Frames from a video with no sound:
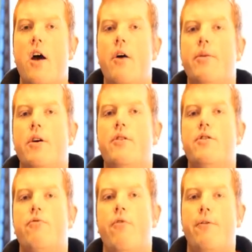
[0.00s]
you're
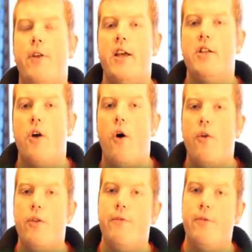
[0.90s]
green,
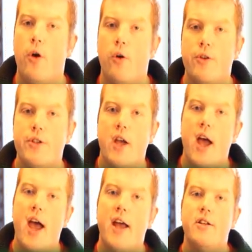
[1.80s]

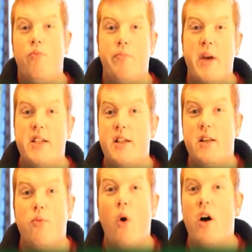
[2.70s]
we might as well
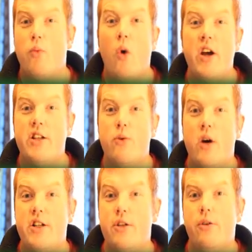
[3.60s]
go
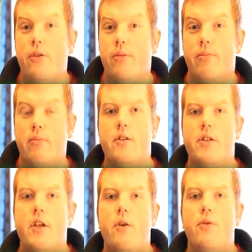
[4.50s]
the whole
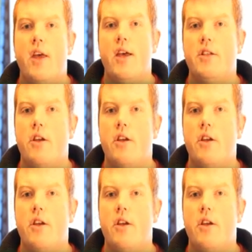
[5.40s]
hog.